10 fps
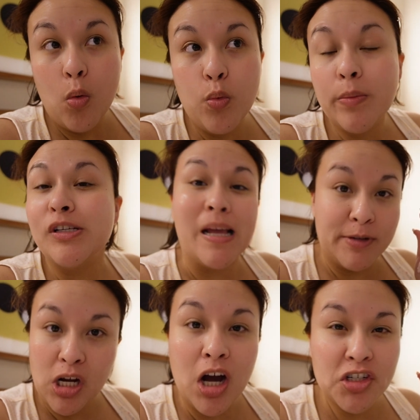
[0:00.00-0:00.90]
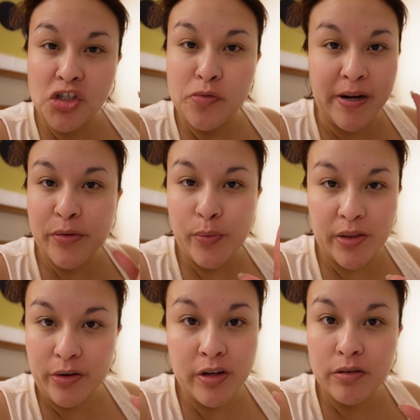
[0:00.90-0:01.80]
We were sabotaged by the
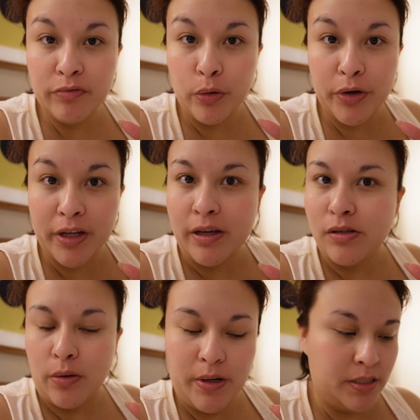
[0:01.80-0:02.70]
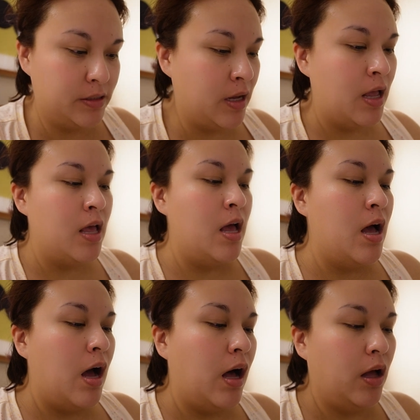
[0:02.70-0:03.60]
weather here in Florida, as always.
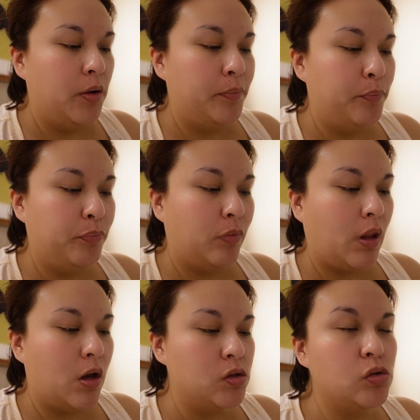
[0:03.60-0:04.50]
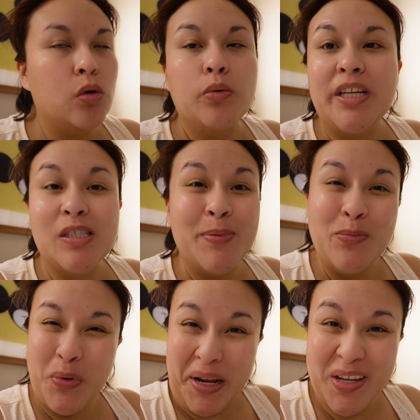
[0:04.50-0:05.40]
So it's
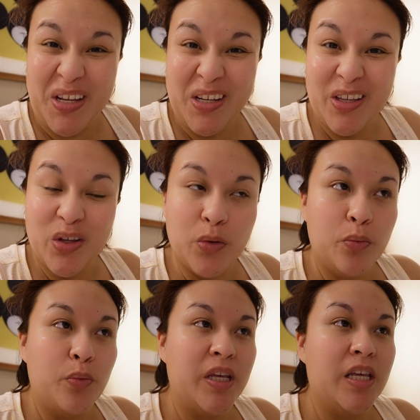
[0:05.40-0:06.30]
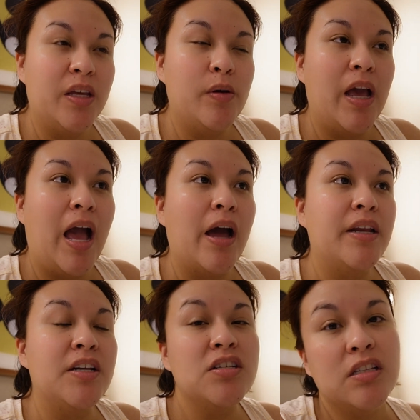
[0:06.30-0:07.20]
been raining. We had
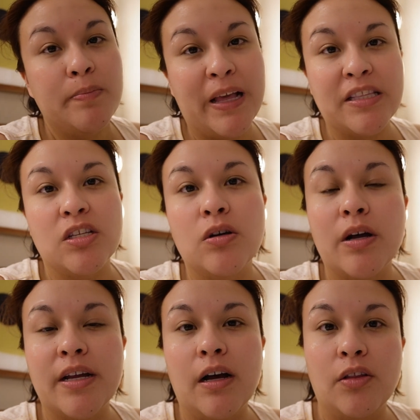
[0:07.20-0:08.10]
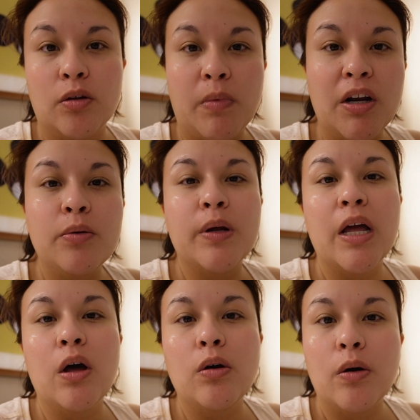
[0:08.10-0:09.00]
initially planned to get on the
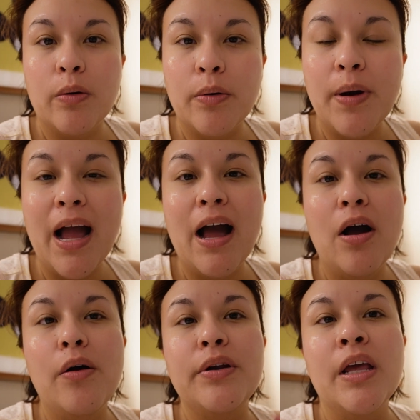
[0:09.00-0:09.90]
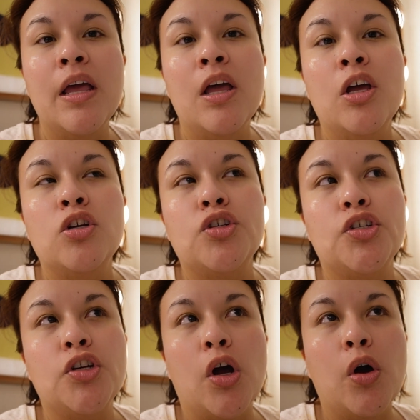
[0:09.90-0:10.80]
monorail, go around,
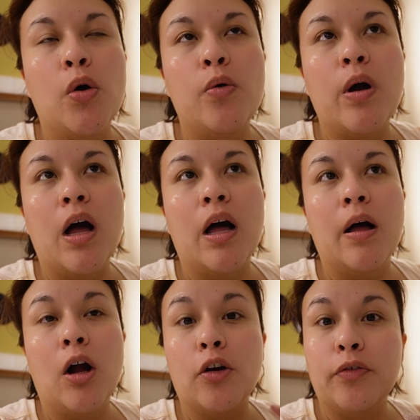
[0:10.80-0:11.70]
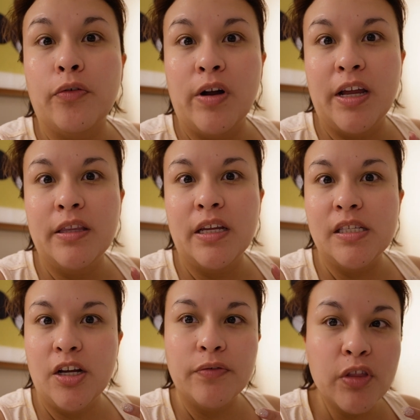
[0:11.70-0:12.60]
show our friend
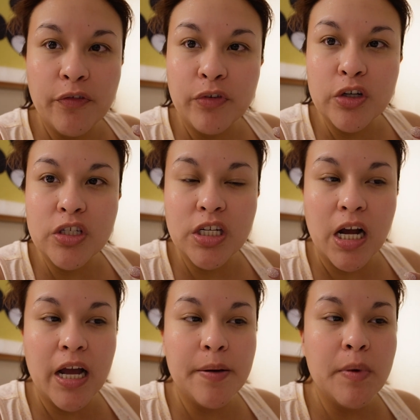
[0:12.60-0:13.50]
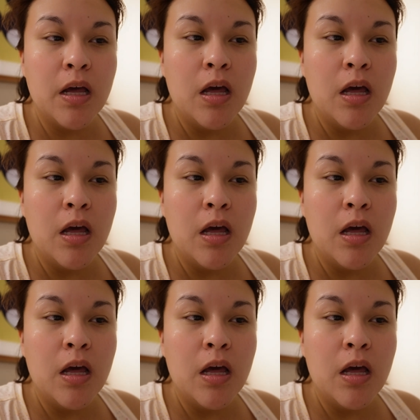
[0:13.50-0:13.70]
that's here for the first time